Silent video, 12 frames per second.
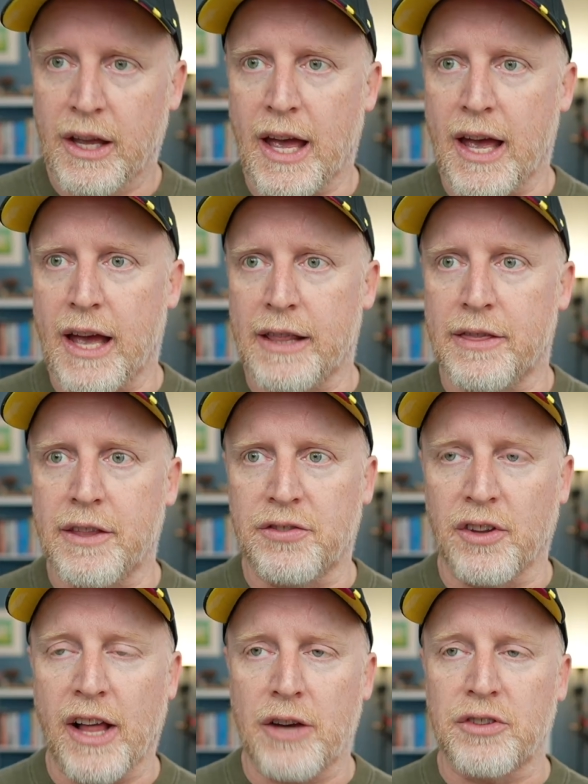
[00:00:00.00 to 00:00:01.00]
And this
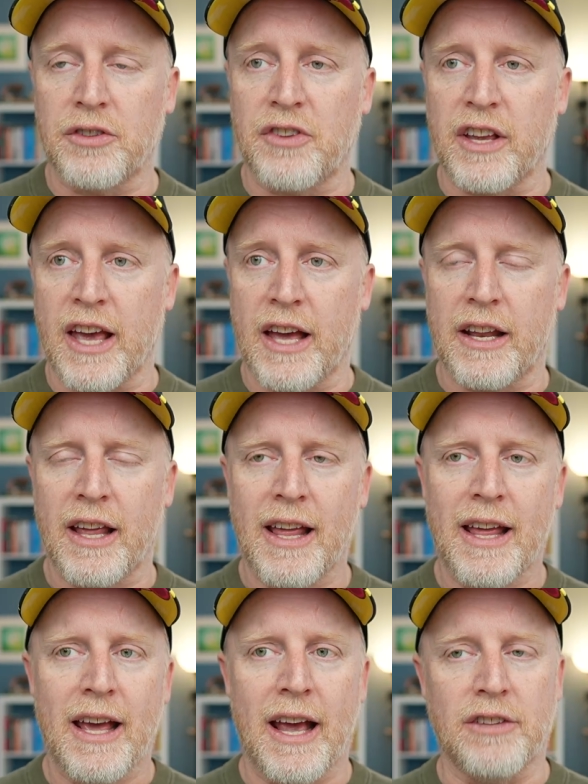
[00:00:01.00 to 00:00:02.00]
allows us to get
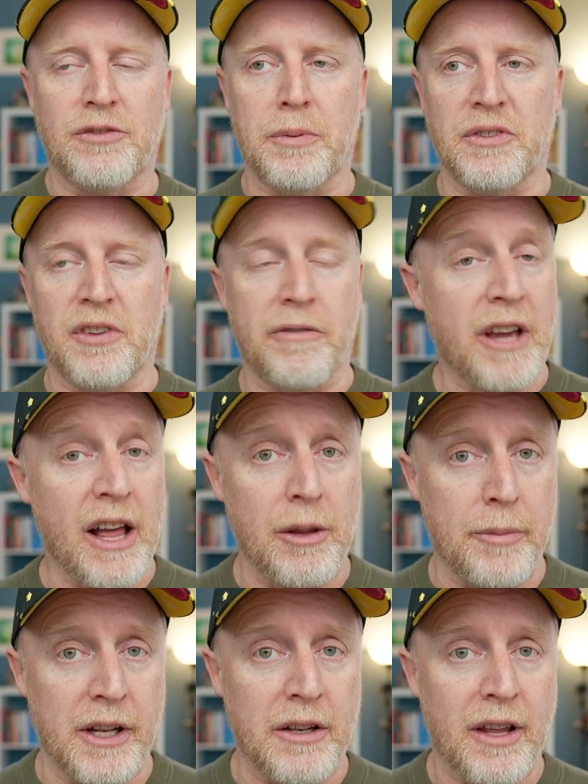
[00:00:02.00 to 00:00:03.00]
a specific
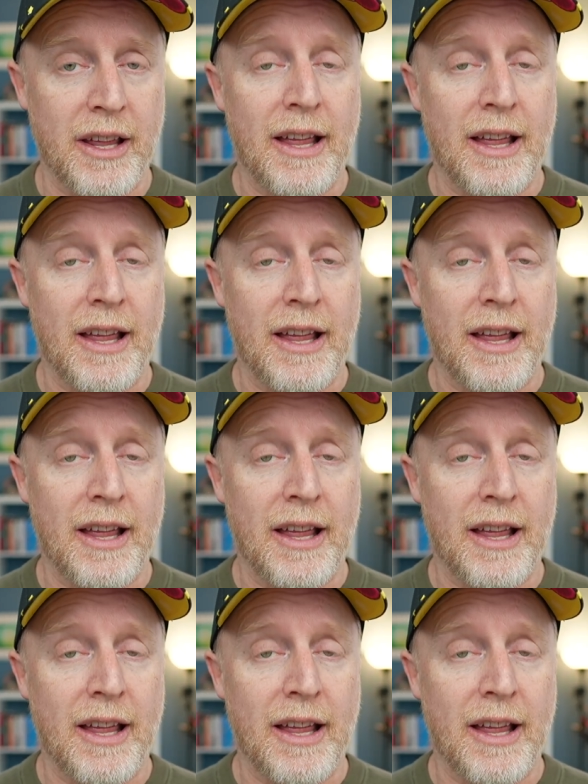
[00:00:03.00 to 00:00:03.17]
element